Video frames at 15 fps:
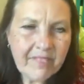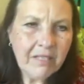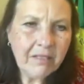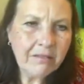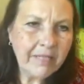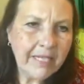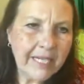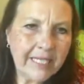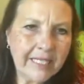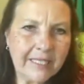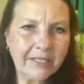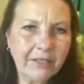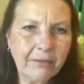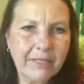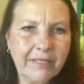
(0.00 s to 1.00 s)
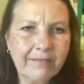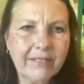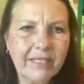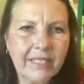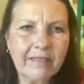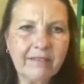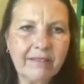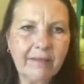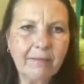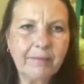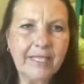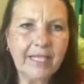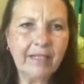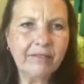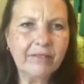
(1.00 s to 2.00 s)
All right. So we've kind of
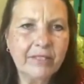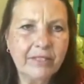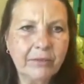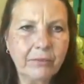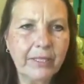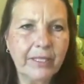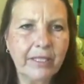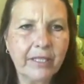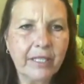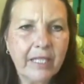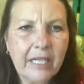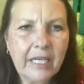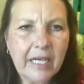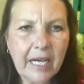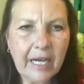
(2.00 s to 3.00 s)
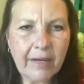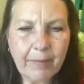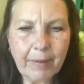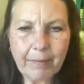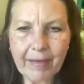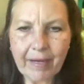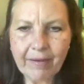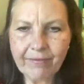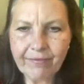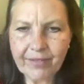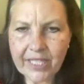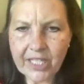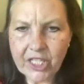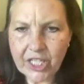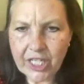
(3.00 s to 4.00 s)
come down to where I'm about
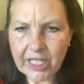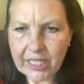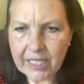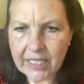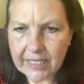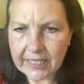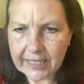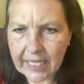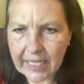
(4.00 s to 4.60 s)
finishing this